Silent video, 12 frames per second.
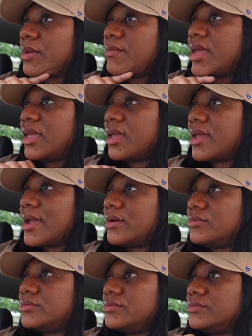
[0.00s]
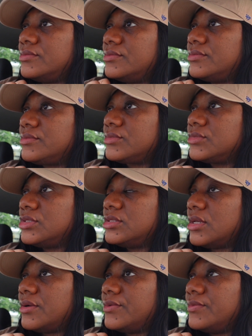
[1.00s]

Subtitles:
make it count. So,